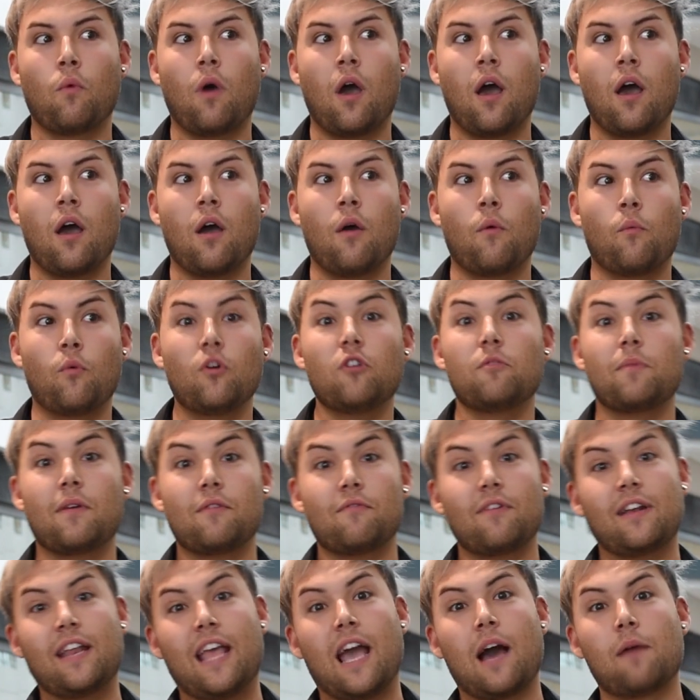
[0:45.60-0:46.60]
would have
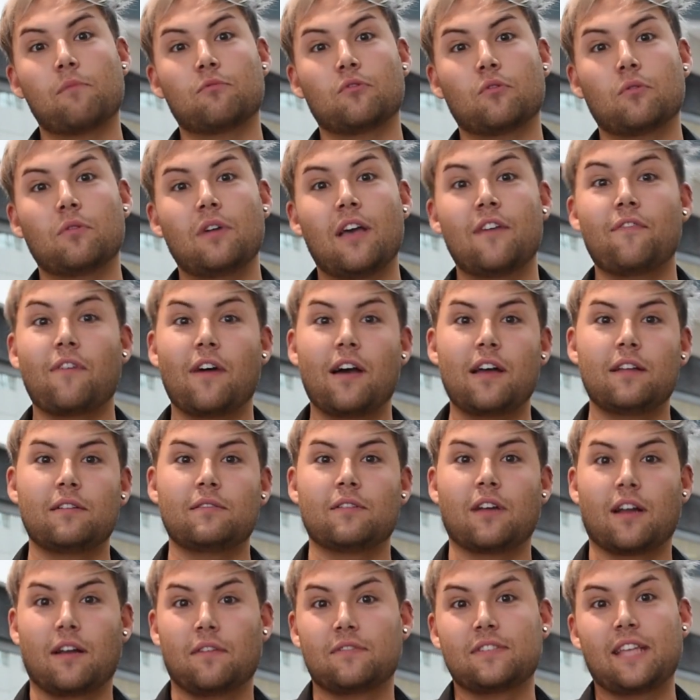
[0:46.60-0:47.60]
been really helpful if I
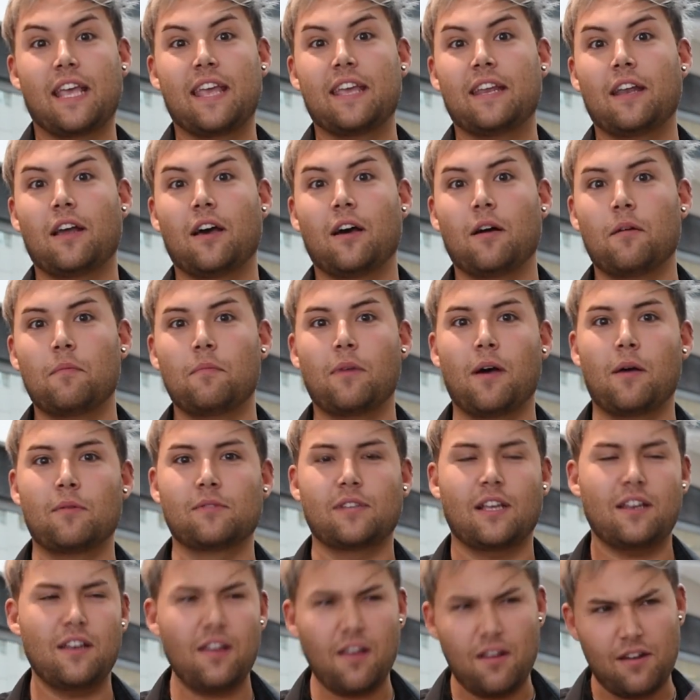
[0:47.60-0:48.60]
had kind of taken it up, but I
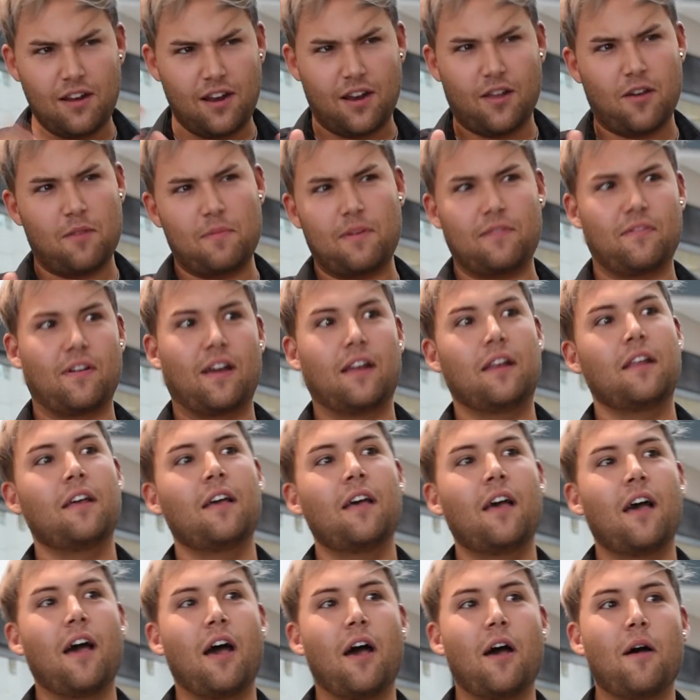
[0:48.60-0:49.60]
was like, no, it'll be fine.
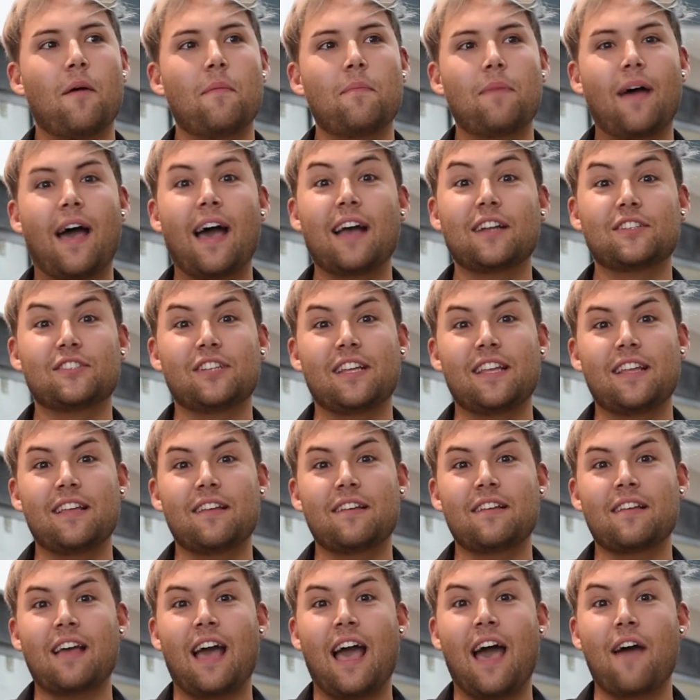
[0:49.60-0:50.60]
But
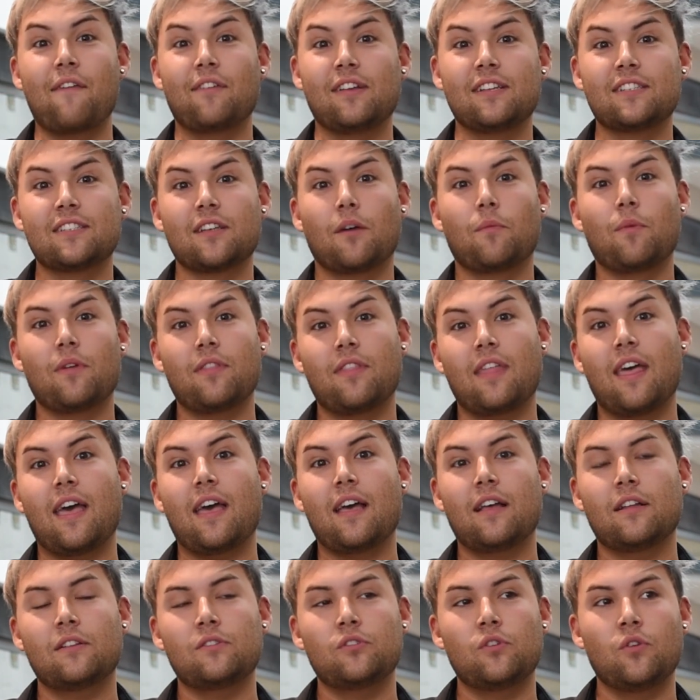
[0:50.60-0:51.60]
actually having someone
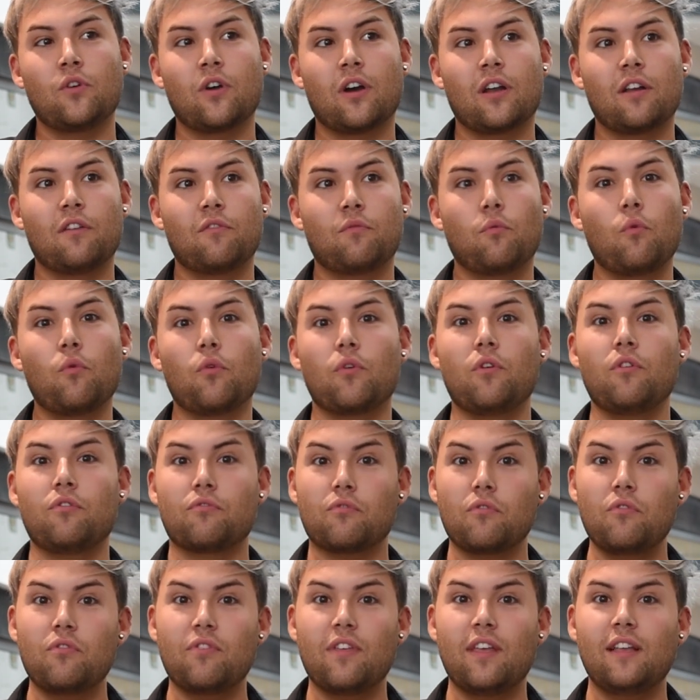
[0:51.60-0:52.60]
there to kind of walk you
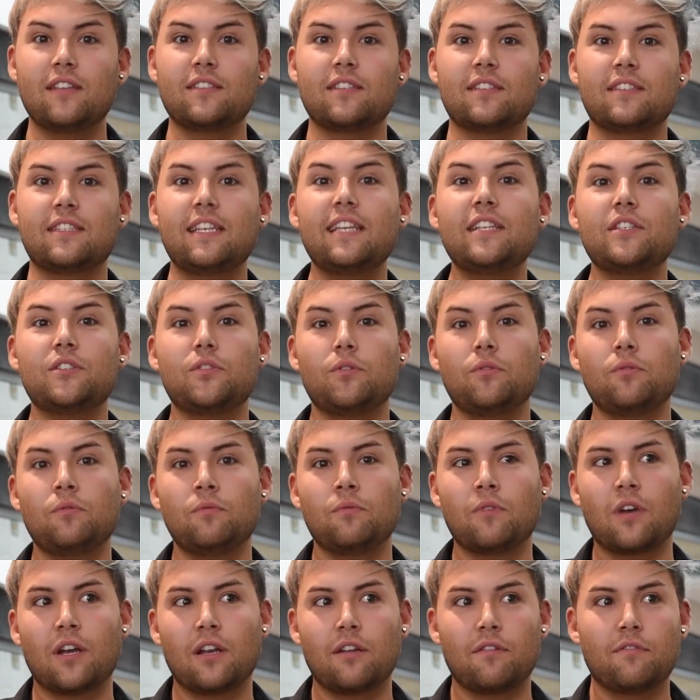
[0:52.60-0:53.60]
through things and teach
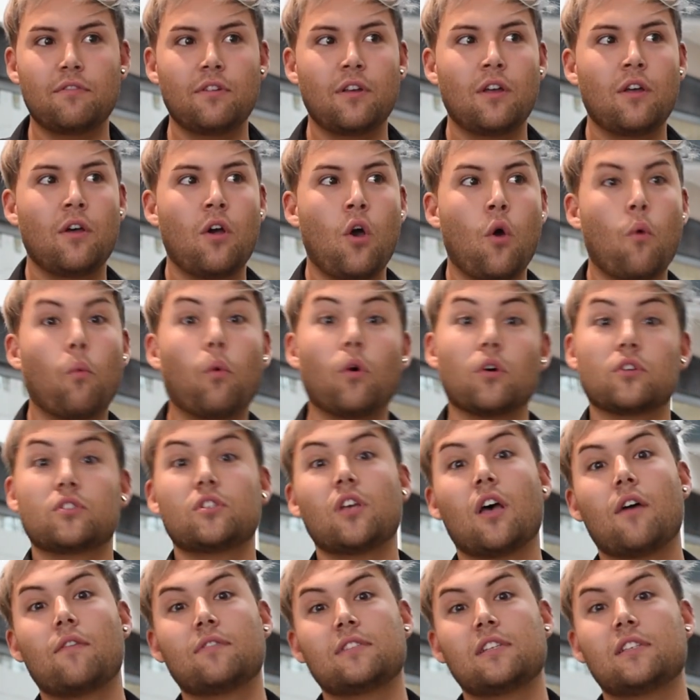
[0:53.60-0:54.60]
you kind of what
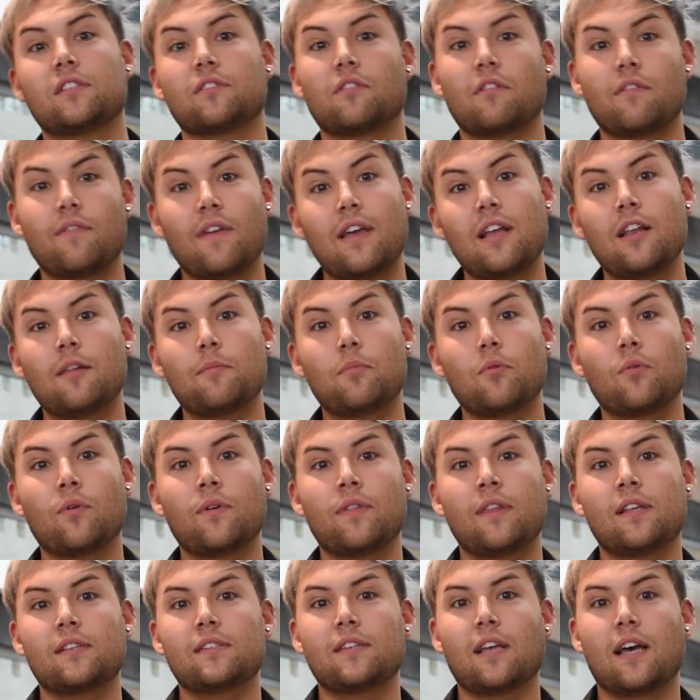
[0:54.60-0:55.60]
services are
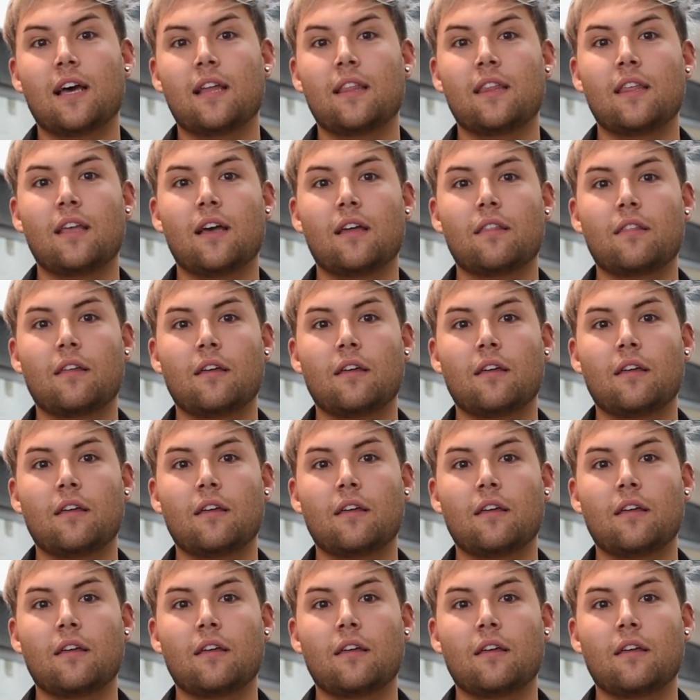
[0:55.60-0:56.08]
available and this, that and the